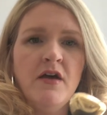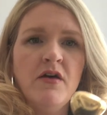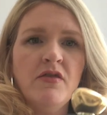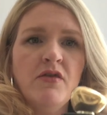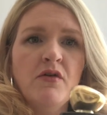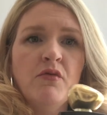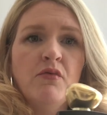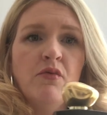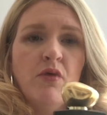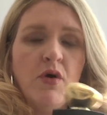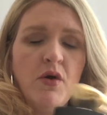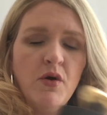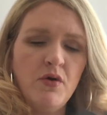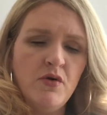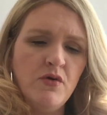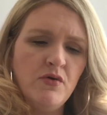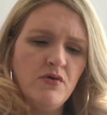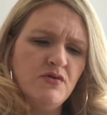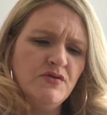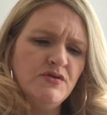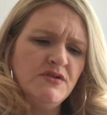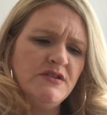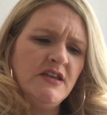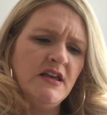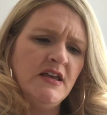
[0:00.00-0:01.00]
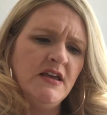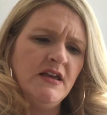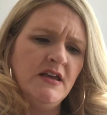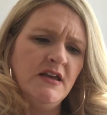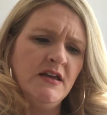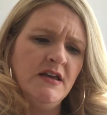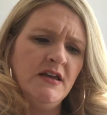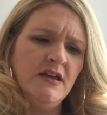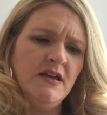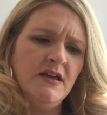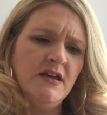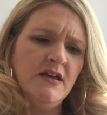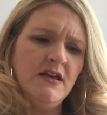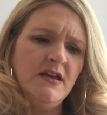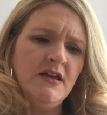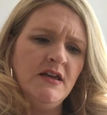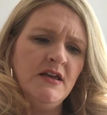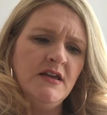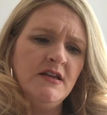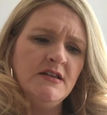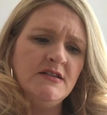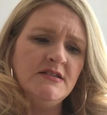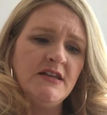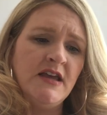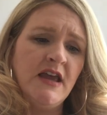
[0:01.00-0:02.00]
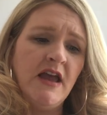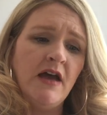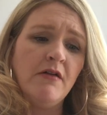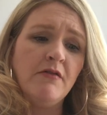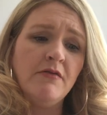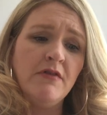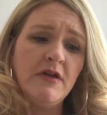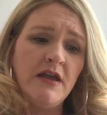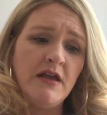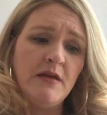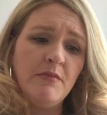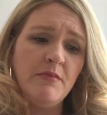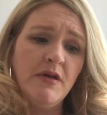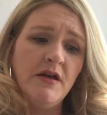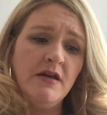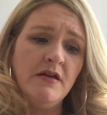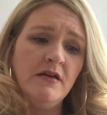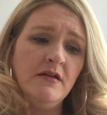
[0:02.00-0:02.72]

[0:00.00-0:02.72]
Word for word: the Rose de Arib.